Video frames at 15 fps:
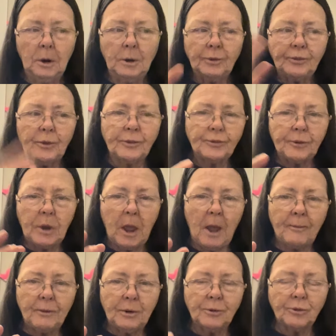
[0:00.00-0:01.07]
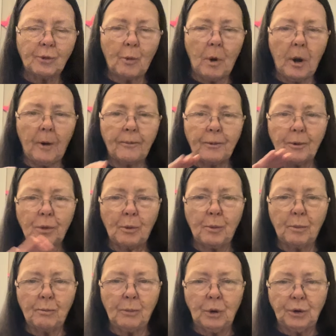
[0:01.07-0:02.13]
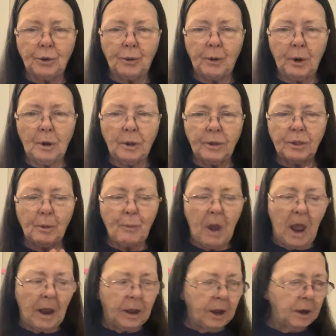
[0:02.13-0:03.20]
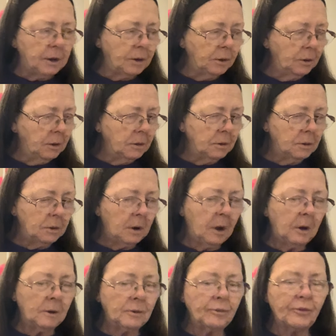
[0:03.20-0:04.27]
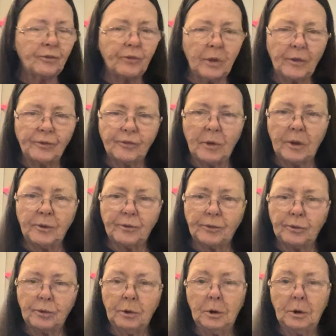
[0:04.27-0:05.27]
6.5-inch square for the material and the backing, and 6-inch,